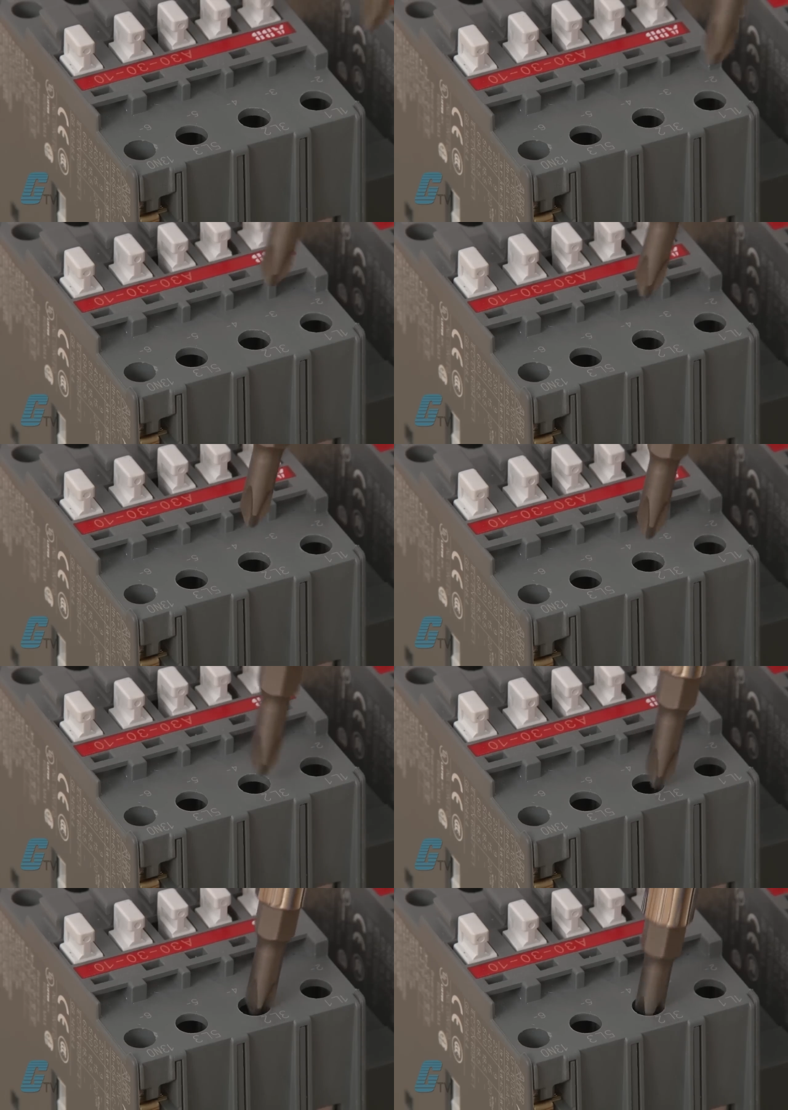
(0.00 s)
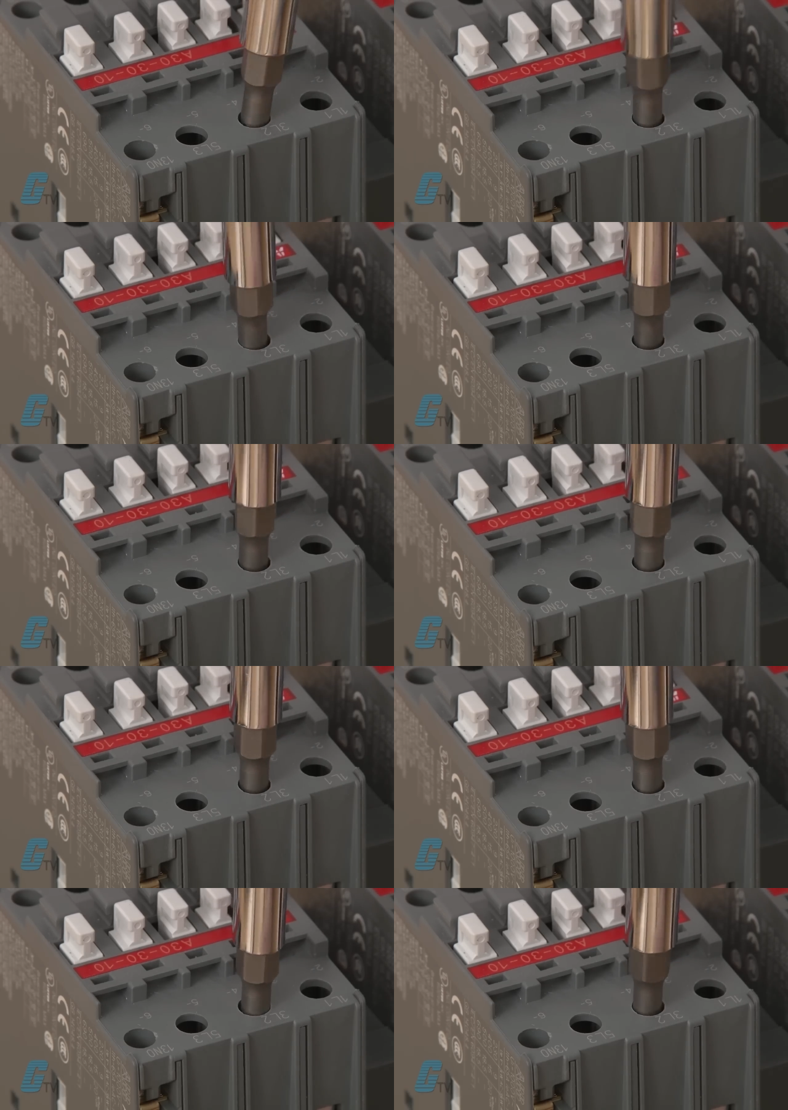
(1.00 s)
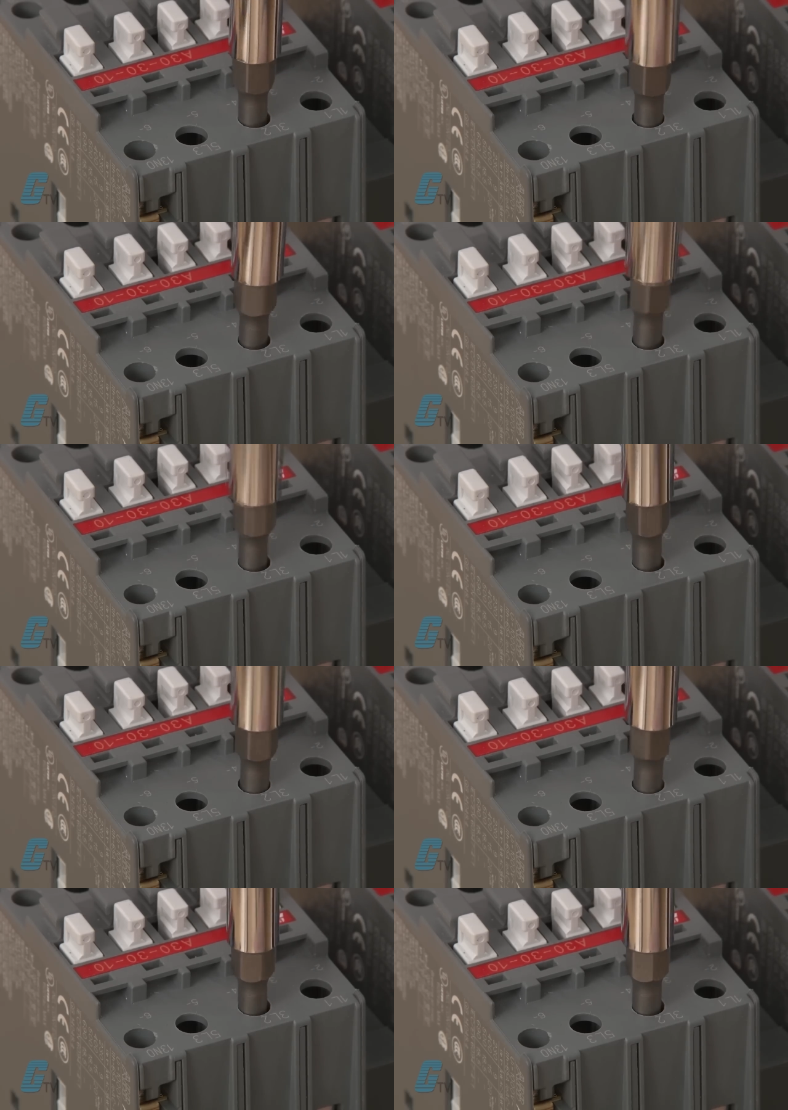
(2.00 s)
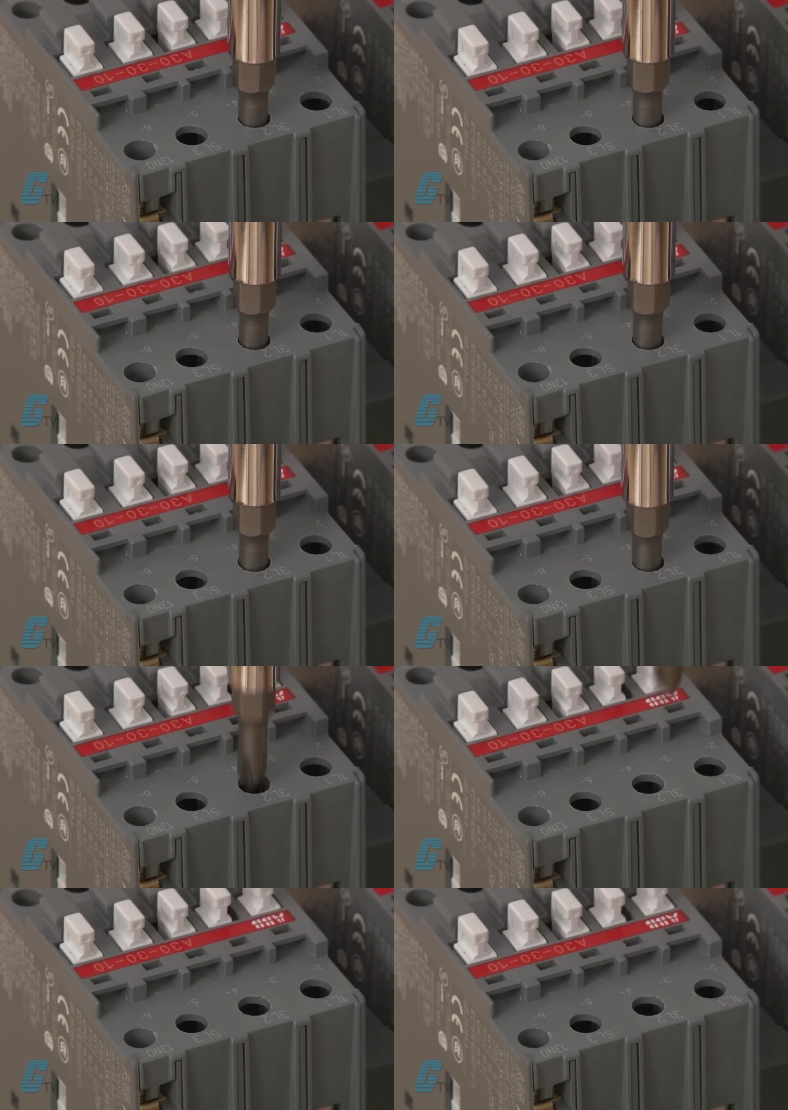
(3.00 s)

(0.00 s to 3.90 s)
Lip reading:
[unreadable: no face in view]